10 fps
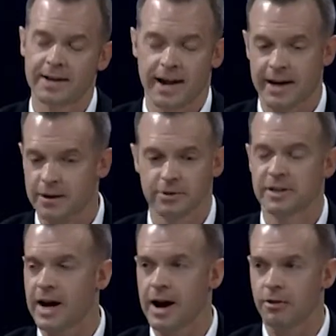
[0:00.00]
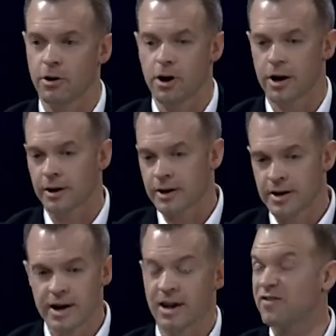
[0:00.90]
and I hear the dialogue
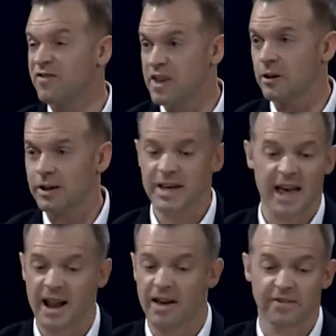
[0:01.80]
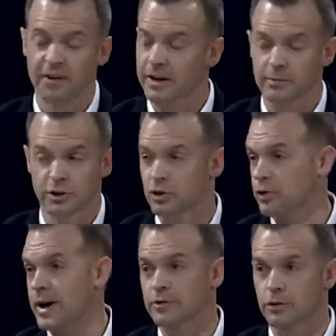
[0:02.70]
and feel it, and I feel like I'm just
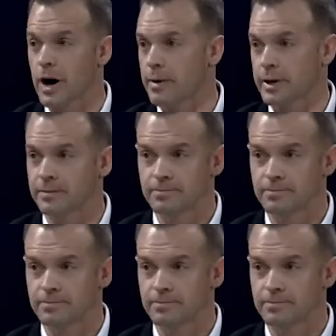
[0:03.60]
transcribing.